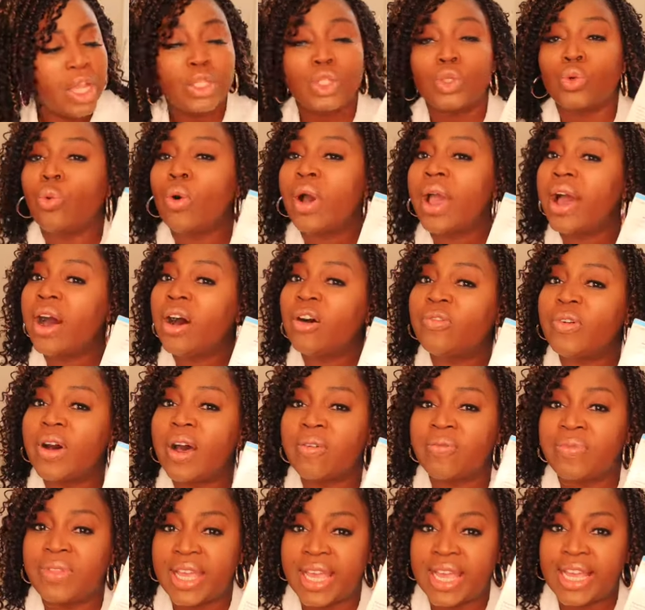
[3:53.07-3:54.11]
12
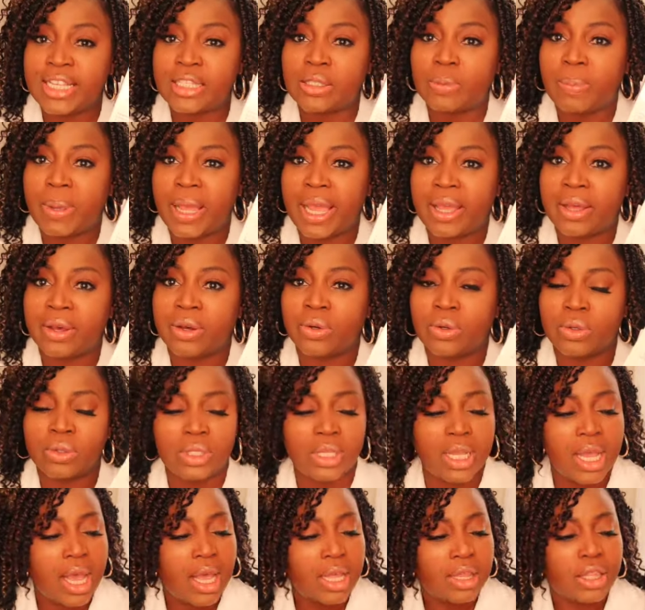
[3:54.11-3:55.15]
of these
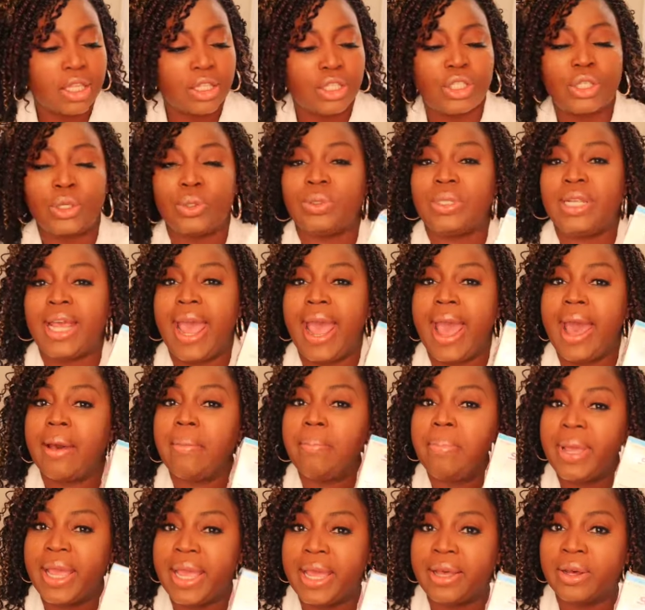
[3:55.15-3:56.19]
pills, the
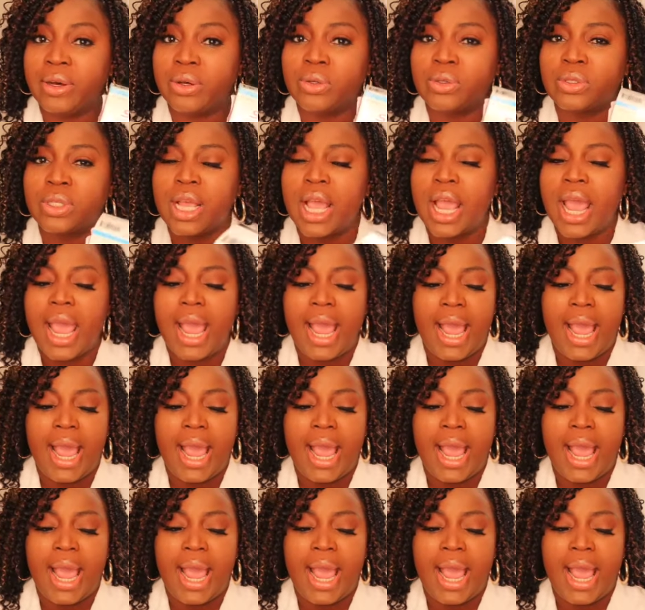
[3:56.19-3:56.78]
SUTAB pills.